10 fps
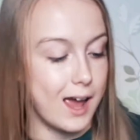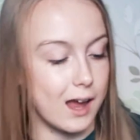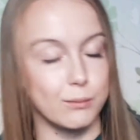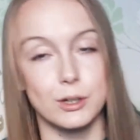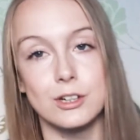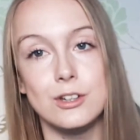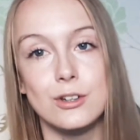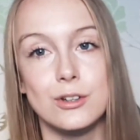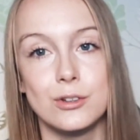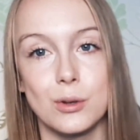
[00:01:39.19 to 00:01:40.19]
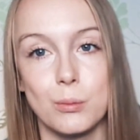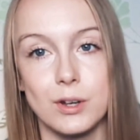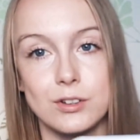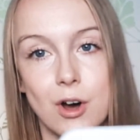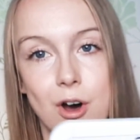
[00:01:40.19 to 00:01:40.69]
and we're going to use what
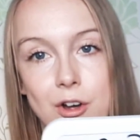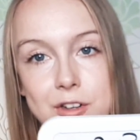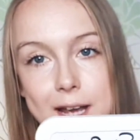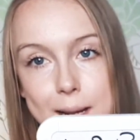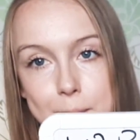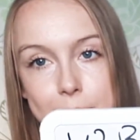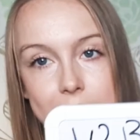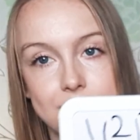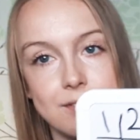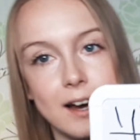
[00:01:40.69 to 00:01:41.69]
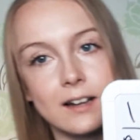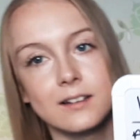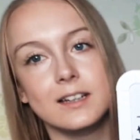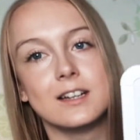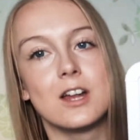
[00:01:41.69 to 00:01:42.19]
is called a
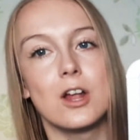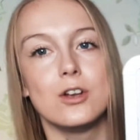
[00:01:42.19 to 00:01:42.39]
Pythagorean